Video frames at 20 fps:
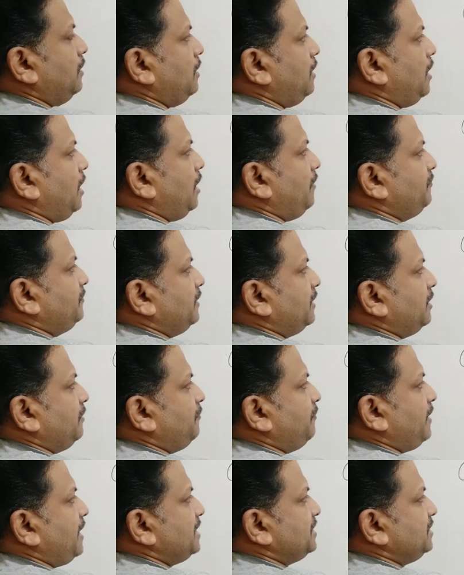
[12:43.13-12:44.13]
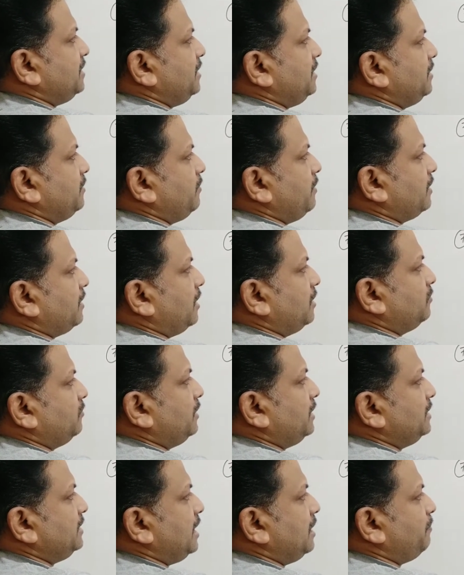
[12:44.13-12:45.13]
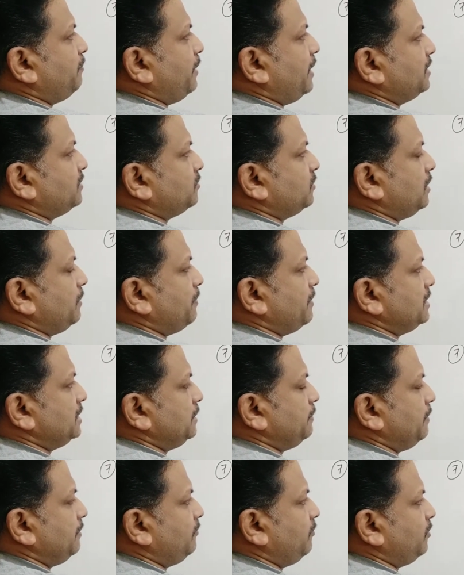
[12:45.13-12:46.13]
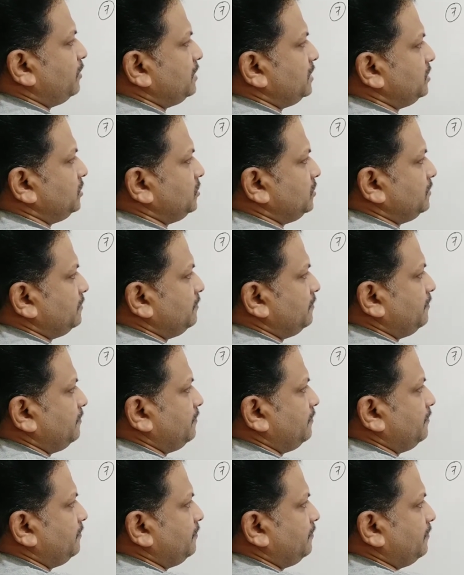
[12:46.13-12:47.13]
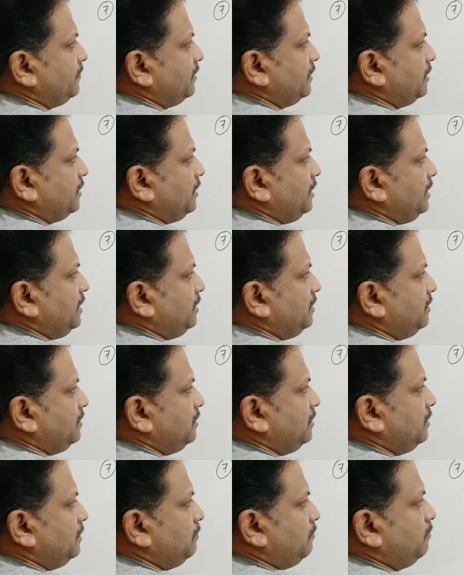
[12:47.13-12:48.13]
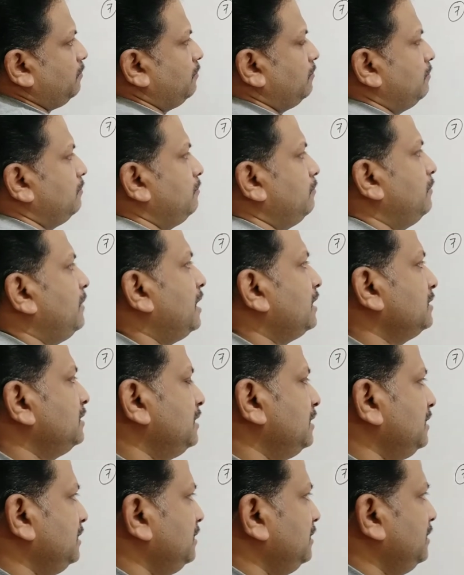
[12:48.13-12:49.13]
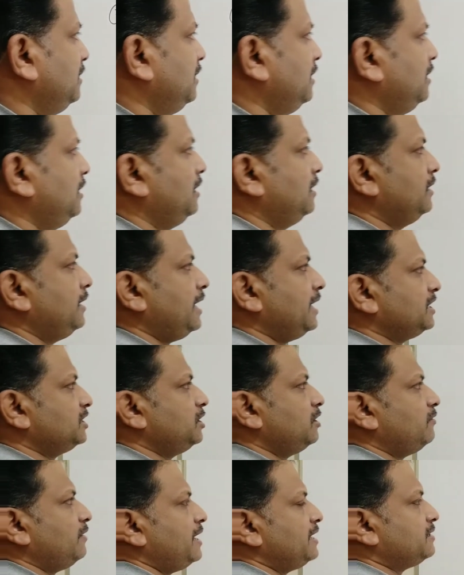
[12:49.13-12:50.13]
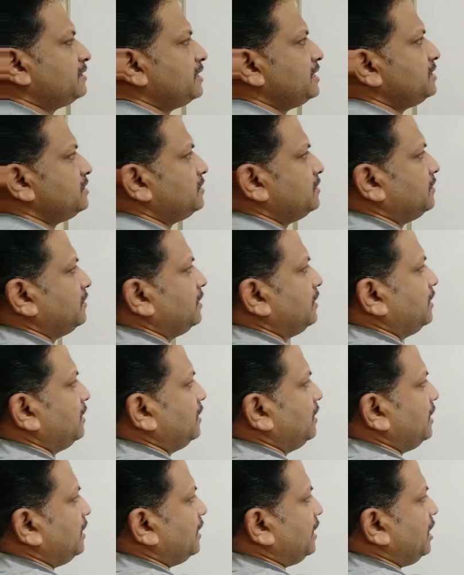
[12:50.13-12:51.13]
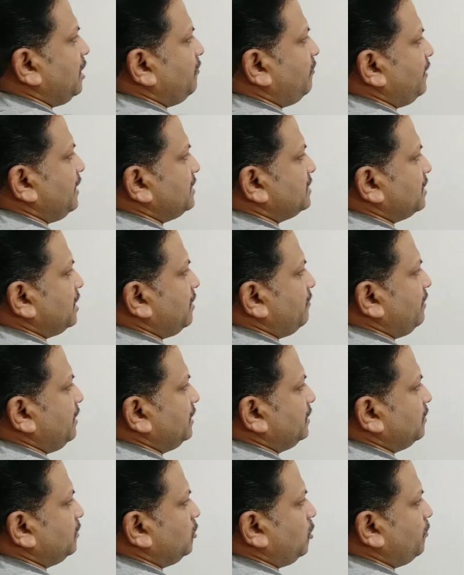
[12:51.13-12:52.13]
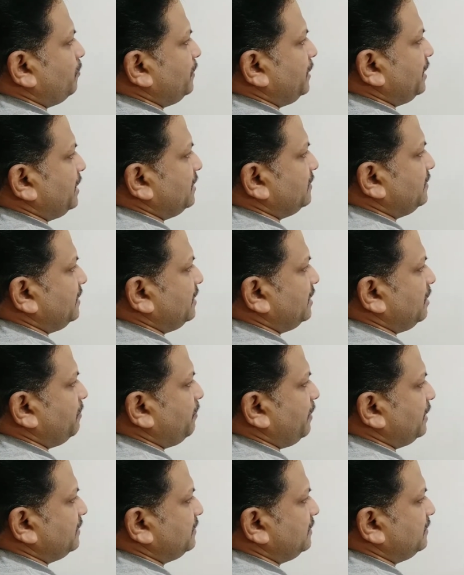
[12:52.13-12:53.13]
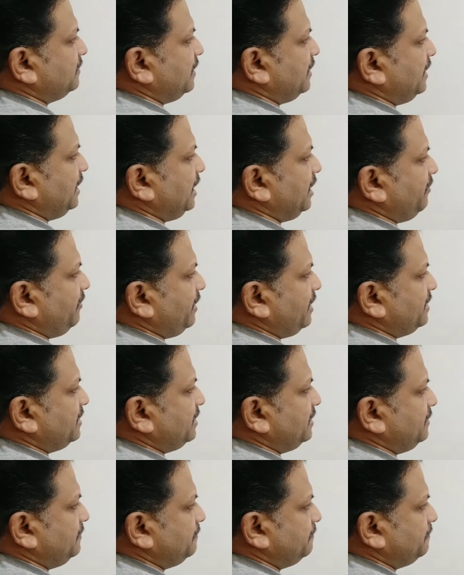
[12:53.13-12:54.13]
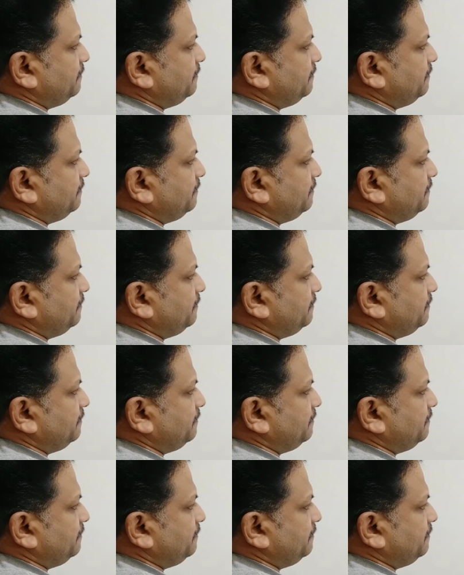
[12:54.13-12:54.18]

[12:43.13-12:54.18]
After refraction, it will converge and pass through the principal focus. Clear? Mark the direction of light rays. A ray of light traveling through the optical center passes undeviated.